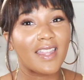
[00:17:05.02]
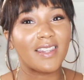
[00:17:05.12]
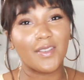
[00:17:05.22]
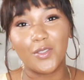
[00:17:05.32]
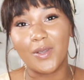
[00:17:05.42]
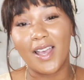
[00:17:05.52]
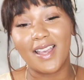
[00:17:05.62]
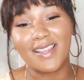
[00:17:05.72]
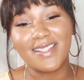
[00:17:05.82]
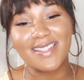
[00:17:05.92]
I love you
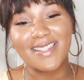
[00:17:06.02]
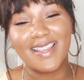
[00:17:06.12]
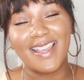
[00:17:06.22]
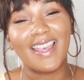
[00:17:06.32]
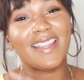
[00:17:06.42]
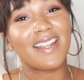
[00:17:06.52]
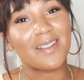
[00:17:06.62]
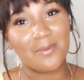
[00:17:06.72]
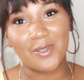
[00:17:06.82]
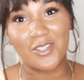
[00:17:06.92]
guys and
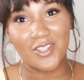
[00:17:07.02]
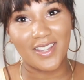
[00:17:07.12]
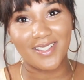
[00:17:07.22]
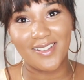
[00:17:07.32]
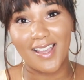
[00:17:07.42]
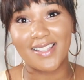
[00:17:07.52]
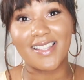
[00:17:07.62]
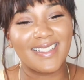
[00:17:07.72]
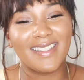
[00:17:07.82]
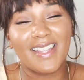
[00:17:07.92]
I appreciate you guys.
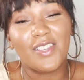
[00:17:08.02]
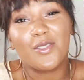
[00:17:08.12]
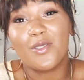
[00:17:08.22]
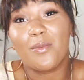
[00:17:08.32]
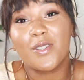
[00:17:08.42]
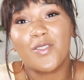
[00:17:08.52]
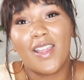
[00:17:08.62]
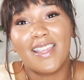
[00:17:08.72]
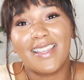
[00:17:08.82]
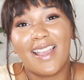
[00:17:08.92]
Thank you so much for
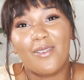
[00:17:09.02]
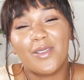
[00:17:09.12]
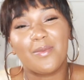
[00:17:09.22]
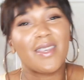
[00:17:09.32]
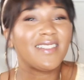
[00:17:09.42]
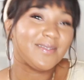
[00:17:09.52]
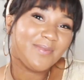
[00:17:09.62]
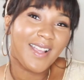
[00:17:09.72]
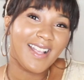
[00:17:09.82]
hanging out with me. Bye